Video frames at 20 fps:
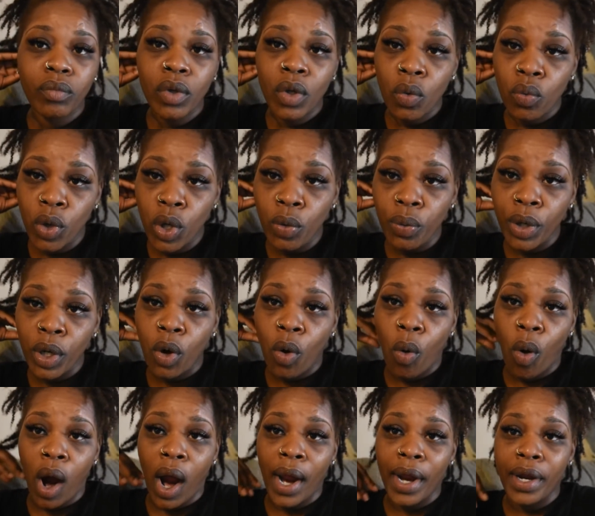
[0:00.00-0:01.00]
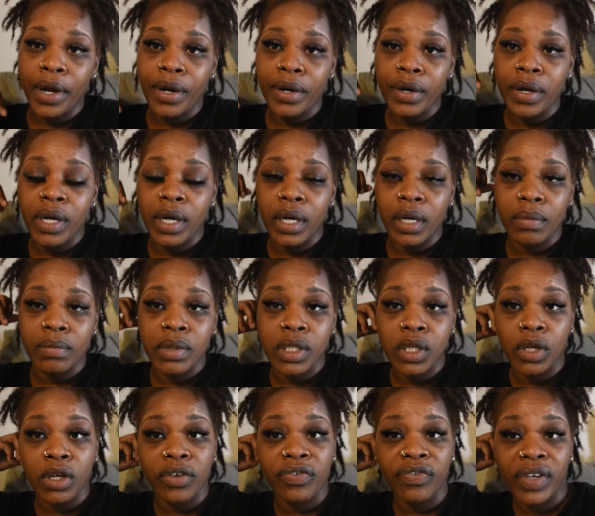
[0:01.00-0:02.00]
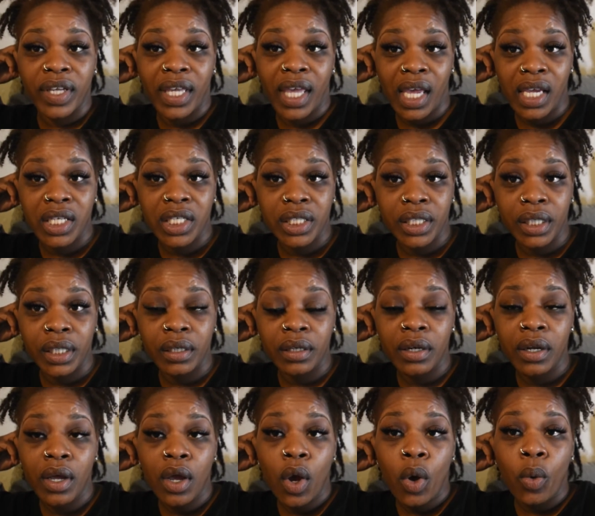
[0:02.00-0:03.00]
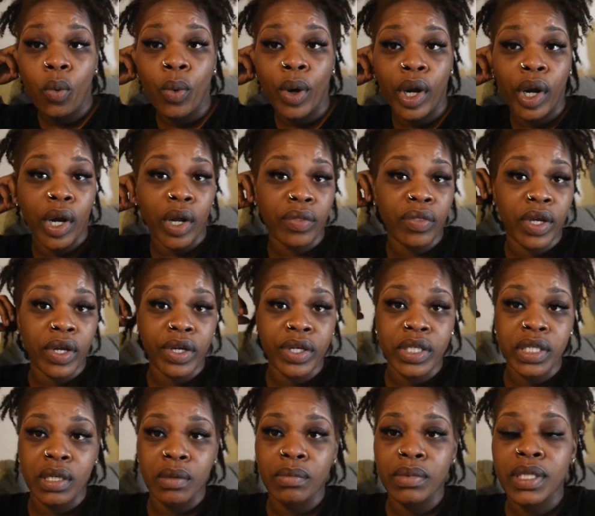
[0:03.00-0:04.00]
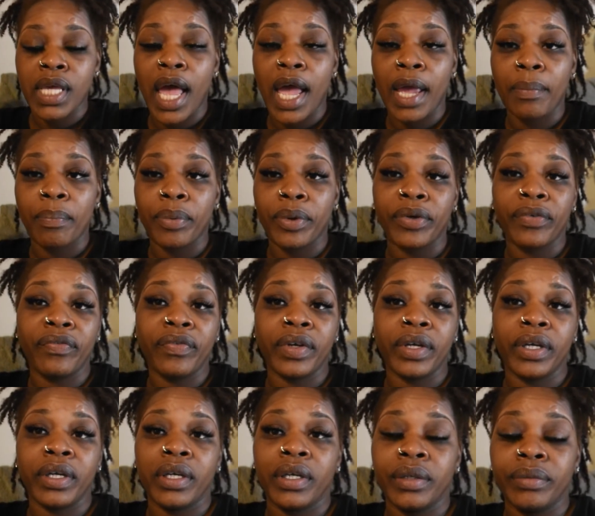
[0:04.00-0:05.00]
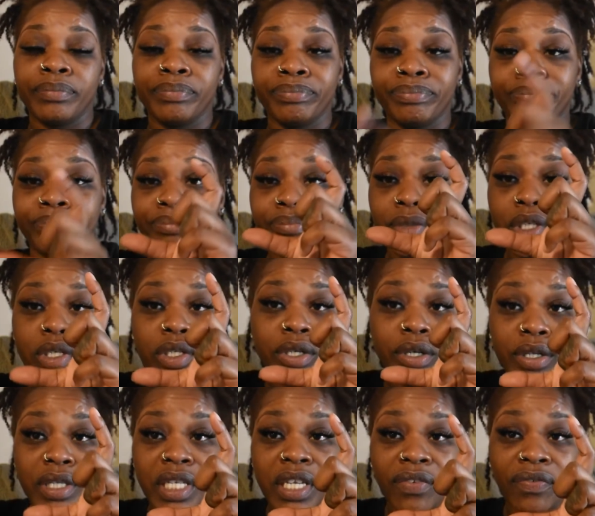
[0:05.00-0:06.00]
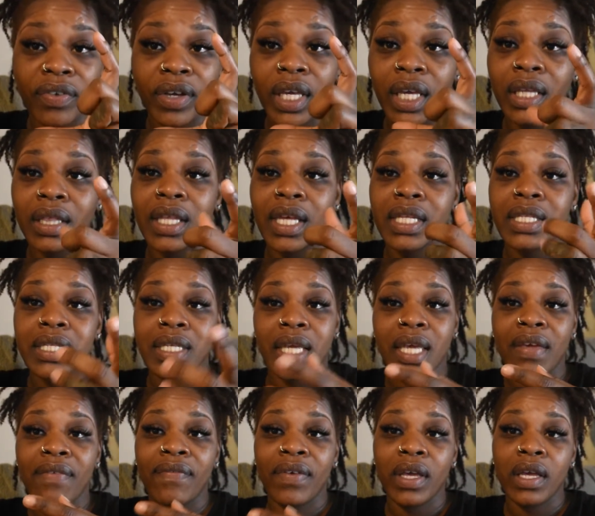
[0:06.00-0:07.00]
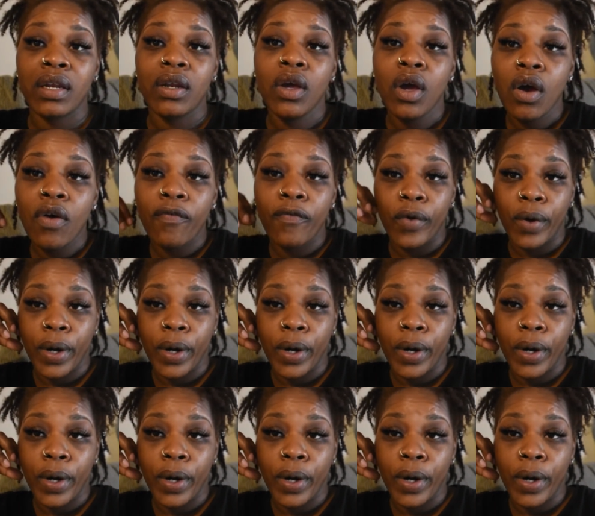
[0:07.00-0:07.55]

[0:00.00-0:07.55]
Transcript: will require certification, where there's some type of certificate that's given for